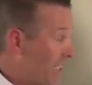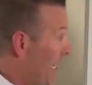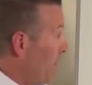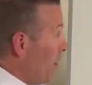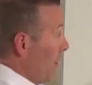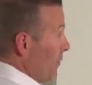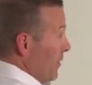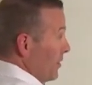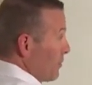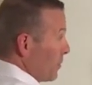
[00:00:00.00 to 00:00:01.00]
came in off of
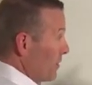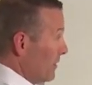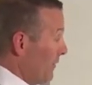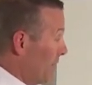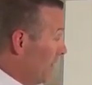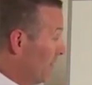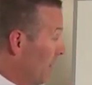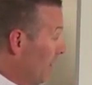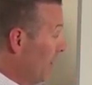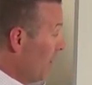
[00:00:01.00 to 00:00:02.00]
this person's left-hand
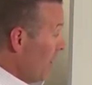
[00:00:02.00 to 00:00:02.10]
side.